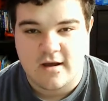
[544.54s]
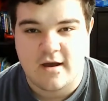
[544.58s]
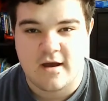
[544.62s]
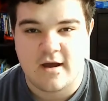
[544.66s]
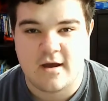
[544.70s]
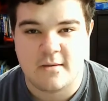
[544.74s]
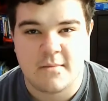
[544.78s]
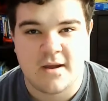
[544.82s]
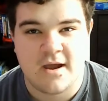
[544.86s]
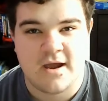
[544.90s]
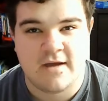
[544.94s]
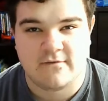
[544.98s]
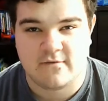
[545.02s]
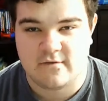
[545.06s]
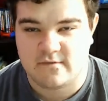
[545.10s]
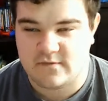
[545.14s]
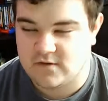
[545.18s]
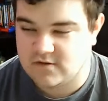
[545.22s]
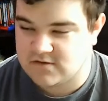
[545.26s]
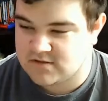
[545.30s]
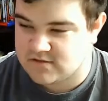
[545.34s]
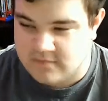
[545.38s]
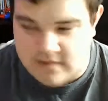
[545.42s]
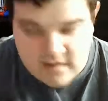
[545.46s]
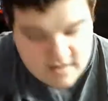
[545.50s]
I have
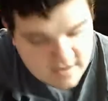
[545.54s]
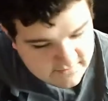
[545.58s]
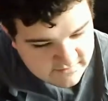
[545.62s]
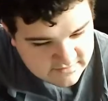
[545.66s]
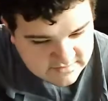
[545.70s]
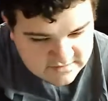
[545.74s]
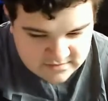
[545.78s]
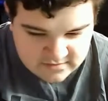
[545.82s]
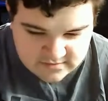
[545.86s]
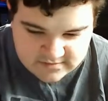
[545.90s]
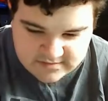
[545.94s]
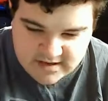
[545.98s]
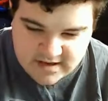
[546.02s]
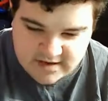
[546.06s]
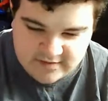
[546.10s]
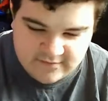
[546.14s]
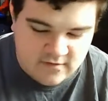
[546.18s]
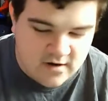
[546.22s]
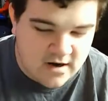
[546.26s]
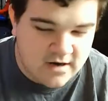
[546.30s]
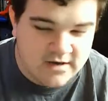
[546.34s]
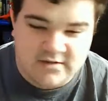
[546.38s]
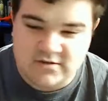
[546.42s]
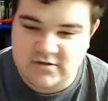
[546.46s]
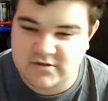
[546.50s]
reviews coming out every single day.
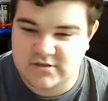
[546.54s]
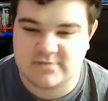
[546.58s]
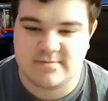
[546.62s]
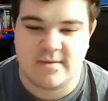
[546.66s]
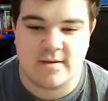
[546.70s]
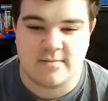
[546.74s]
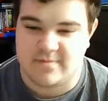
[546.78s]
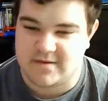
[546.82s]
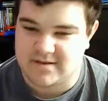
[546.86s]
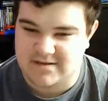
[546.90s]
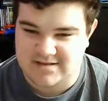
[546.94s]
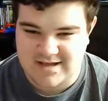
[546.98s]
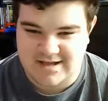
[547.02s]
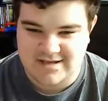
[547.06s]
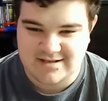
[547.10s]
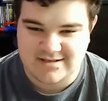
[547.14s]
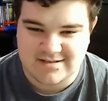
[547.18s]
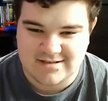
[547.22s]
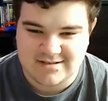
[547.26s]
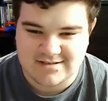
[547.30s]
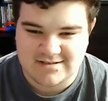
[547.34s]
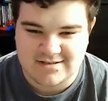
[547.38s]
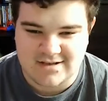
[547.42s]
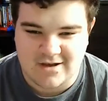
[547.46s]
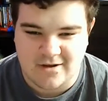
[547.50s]
Fridays are just my big days,
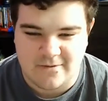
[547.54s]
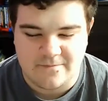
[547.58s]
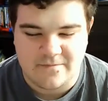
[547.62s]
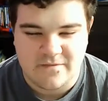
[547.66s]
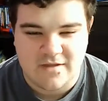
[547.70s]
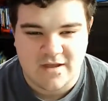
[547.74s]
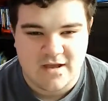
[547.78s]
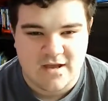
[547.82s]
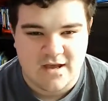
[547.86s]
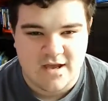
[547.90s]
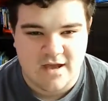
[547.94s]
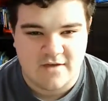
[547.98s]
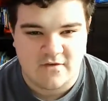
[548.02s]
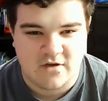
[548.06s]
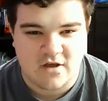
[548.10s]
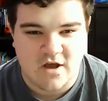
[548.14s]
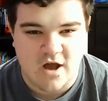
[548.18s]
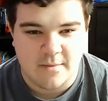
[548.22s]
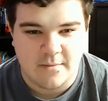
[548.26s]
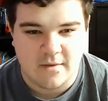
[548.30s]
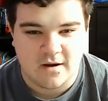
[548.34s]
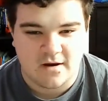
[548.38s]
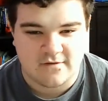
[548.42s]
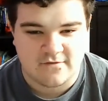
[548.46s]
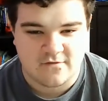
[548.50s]
so if you
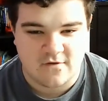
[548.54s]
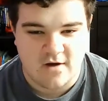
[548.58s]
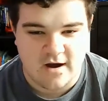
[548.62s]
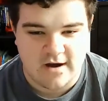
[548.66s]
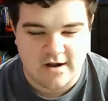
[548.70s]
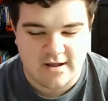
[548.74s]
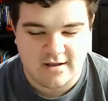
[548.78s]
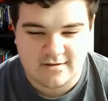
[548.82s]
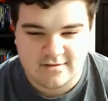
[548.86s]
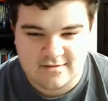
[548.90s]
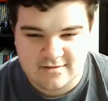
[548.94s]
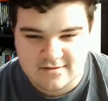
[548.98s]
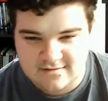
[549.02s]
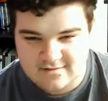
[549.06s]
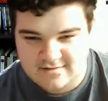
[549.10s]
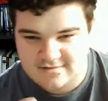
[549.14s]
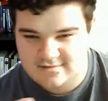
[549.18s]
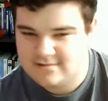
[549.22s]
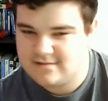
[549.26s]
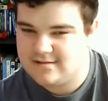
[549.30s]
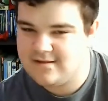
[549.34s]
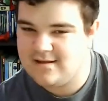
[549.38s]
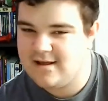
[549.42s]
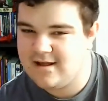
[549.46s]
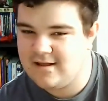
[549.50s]
caught me on a Friday,
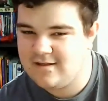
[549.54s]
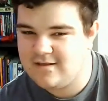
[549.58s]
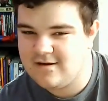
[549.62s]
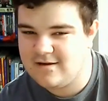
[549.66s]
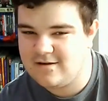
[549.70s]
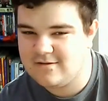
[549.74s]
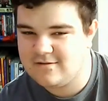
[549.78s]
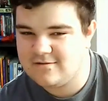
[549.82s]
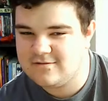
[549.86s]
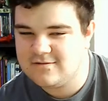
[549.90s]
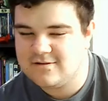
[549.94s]
hello.